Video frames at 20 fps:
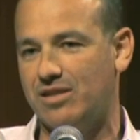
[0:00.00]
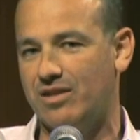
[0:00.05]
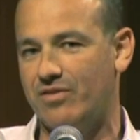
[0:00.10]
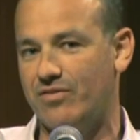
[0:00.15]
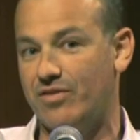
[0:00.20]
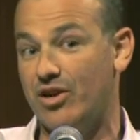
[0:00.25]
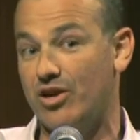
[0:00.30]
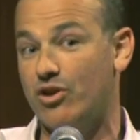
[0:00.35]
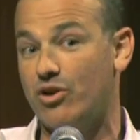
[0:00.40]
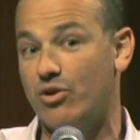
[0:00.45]
in a
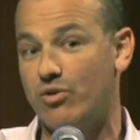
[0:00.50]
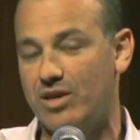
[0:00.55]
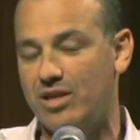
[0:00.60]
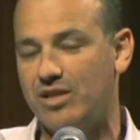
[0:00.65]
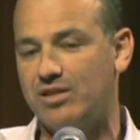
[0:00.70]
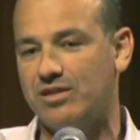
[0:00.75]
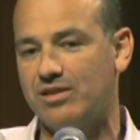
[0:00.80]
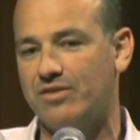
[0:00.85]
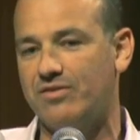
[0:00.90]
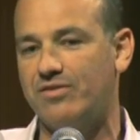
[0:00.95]
very
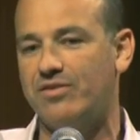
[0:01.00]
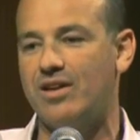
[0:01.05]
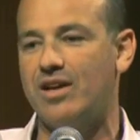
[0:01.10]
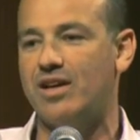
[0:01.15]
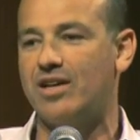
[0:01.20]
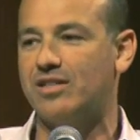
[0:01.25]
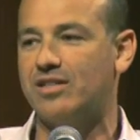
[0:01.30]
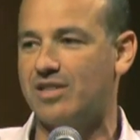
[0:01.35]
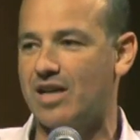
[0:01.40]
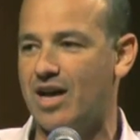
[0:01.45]
cohesive,
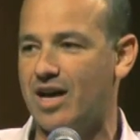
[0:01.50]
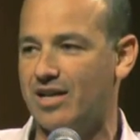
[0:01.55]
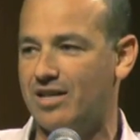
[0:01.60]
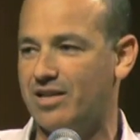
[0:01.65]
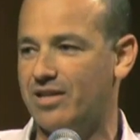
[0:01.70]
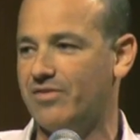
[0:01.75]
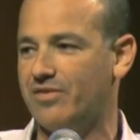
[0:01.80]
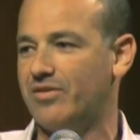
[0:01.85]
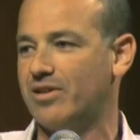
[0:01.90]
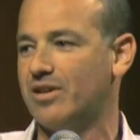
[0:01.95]

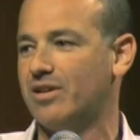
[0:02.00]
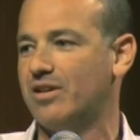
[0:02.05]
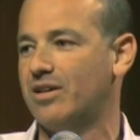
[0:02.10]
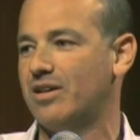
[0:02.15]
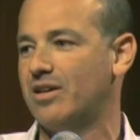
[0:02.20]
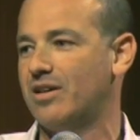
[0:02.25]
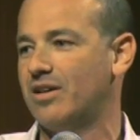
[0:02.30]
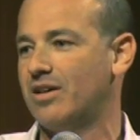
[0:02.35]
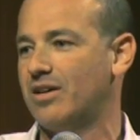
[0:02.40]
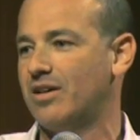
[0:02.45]
scientific
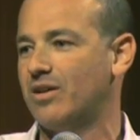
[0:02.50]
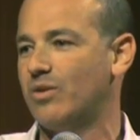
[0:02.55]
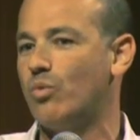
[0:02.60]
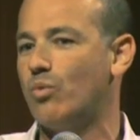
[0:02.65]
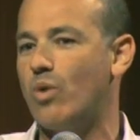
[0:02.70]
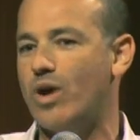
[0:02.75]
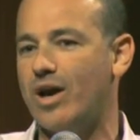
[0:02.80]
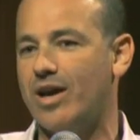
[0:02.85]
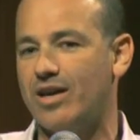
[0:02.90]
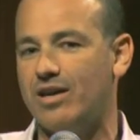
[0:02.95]

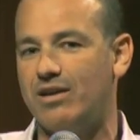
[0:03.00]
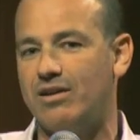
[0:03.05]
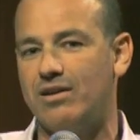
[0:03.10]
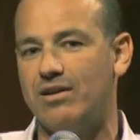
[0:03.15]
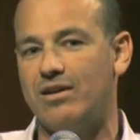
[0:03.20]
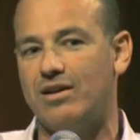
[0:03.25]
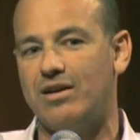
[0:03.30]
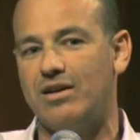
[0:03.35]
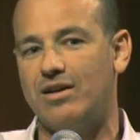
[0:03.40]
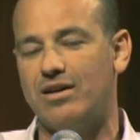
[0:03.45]
way,
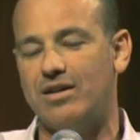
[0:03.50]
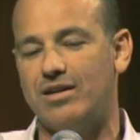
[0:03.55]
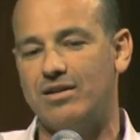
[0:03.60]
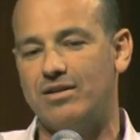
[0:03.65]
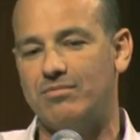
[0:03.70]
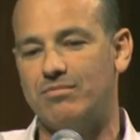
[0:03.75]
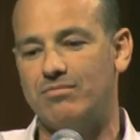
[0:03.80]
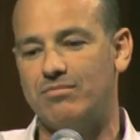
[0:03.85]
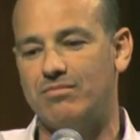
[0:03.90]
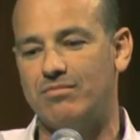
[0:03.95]

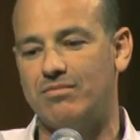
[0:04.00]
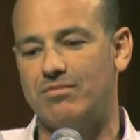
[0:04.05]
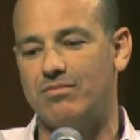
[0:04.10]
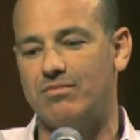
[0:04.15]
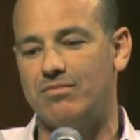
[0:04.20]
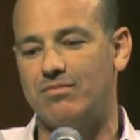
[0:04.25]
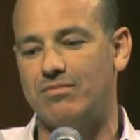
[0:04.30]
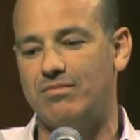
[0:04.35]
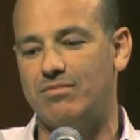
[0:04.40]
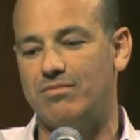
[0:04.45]

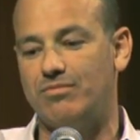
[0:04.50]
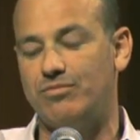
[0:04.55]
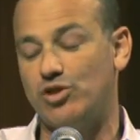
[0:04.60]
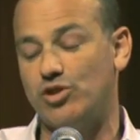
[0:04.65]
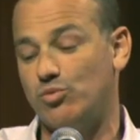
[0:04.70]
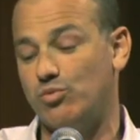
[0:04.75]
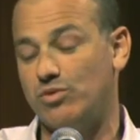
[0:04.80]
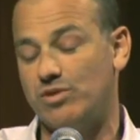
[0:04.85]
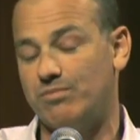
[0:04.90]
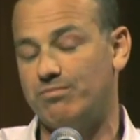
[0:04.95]

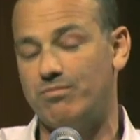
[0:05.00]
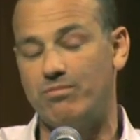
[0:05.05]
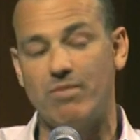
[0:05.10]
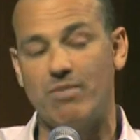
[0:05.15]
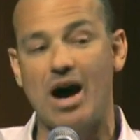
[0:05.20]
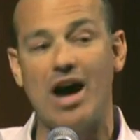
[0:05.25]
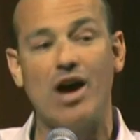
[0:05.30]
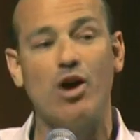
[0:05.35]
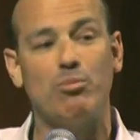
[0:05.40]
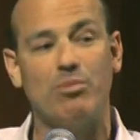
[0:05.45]
just was
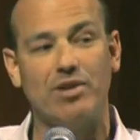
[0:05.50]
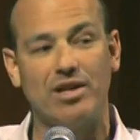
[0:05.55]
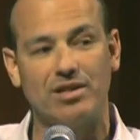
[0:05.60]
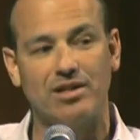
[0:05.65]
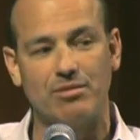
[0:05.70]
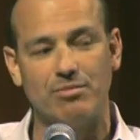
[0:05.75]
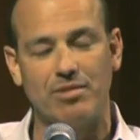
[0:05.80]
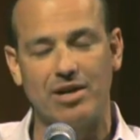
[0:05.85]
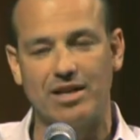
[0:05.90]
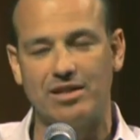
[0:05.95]
eye-opening
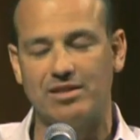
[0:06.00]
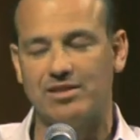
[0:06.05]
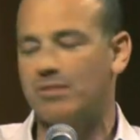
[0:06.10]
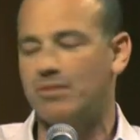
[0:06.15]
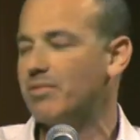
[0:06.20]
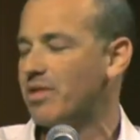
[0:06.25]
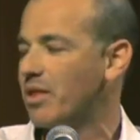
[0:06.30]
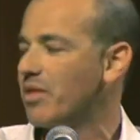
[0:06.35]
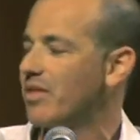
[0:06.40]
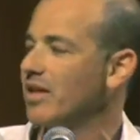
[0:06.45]
to me. And
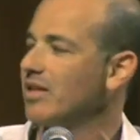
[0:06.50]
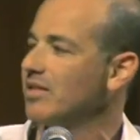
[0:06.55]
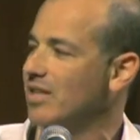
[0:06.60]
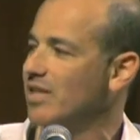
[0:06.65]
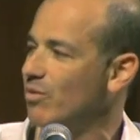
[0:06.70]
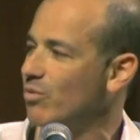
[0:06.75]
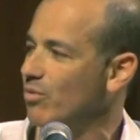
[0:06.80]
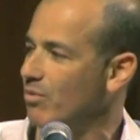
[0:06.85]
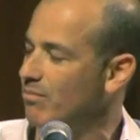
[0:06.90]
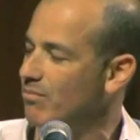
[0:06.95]
some of the things
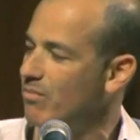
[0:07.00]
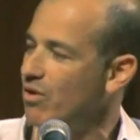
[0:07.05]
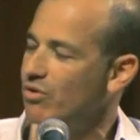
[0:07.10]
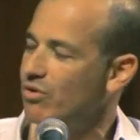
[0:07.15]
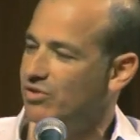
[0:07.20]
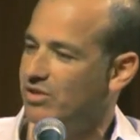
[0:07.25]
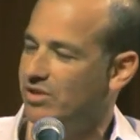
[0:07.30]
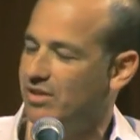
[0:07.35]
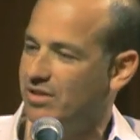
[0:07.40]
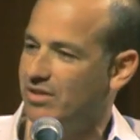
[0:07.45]
that were
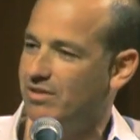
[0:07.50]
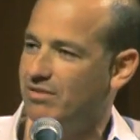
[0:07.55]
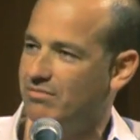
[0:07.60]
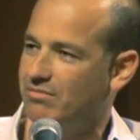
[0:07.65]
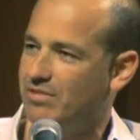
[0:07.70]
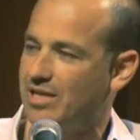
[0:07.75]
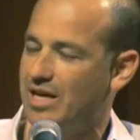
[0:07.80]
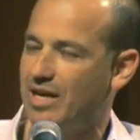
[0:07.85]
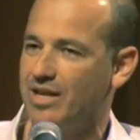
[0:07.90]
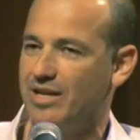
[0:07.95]
most
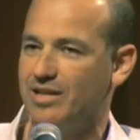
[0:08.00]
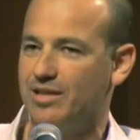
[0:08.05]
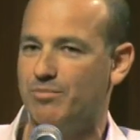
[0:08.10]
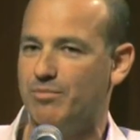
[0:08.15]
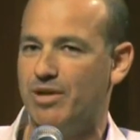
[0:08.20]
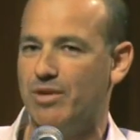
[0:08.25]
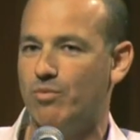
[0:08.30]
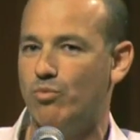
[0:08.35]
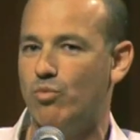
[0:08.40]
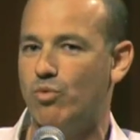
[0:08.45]
telling to
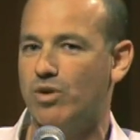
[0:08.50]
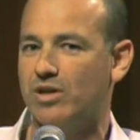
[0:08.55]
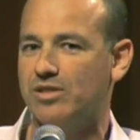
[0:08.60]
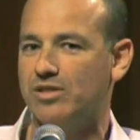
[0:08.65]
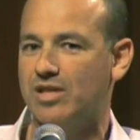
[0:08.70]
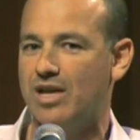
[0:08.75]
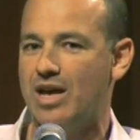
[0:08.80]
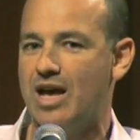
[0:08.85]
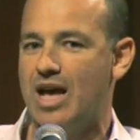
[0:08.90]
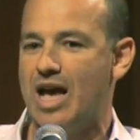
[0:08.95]
me
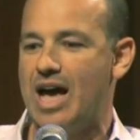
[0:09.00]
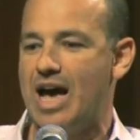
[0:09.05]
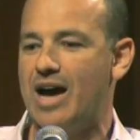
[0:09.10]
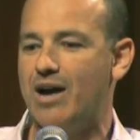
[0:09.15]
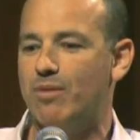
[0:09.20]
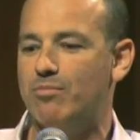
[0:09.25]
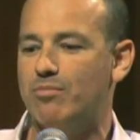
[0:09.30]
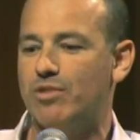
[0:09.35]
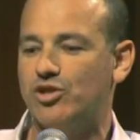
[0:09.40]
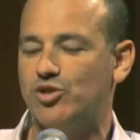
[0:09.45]
was
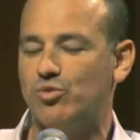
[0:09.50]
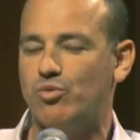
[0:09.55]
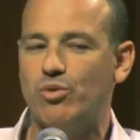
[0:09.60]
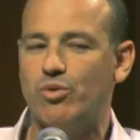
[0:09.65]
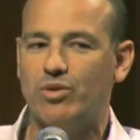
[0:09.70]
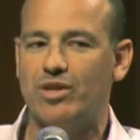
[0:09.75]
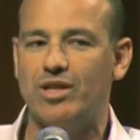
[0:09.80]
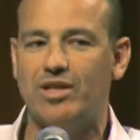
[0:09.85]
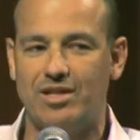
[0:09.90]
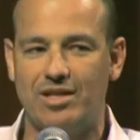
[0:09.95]
how much we
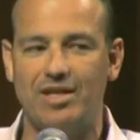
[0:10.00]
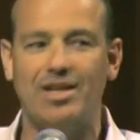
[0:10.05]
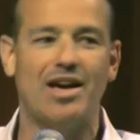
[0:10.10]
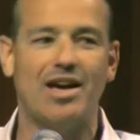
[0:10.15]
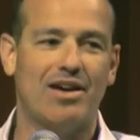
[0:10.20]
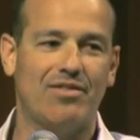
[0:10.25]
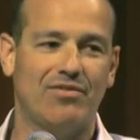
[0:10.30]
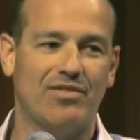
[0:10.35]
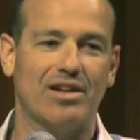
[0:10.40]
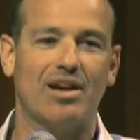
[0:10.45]
really did
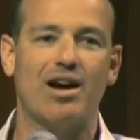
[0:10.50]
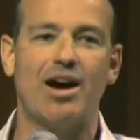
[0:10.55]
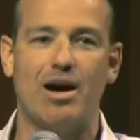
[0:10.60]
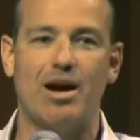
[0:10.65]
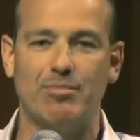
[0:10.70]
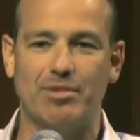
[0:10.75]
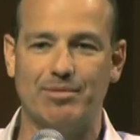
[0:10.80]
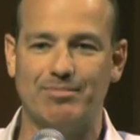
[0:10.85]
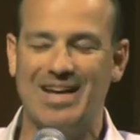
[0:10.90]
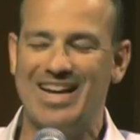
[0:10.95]
have in
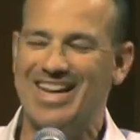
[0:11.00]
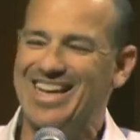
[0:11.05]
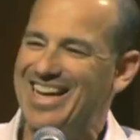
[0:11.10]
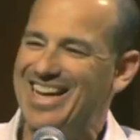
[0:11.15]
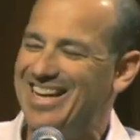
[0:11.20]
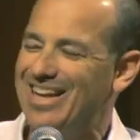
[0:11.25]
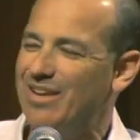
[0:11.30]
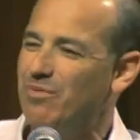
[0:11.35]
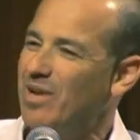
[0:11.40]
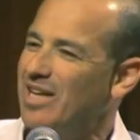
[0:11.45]
common. And
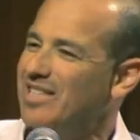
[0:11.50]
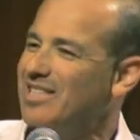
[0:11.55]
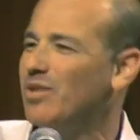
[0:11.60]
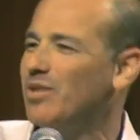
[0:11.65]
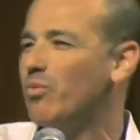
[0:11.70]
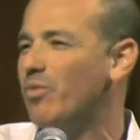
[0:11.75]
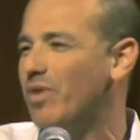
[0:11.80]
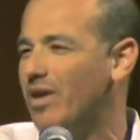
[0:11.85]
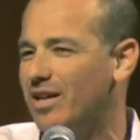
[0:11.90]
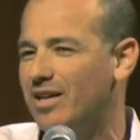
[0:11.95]
again, when I say
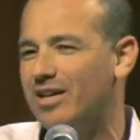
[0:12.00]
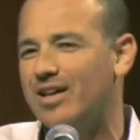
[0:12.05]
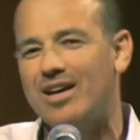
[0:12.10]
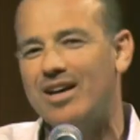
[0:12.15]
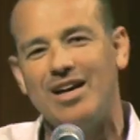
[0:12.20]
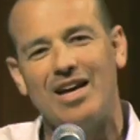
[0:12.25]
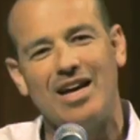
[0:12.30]
we,